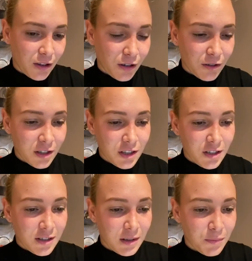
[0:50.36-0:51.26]
The
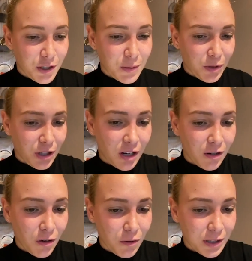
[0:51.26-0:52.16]
conditions in Brisbane are
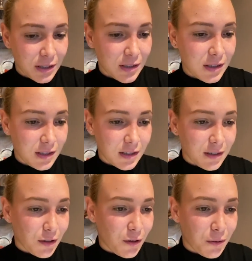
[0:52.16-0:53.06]
always
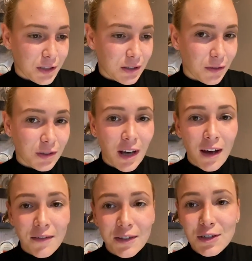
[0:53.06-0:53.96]
so tough.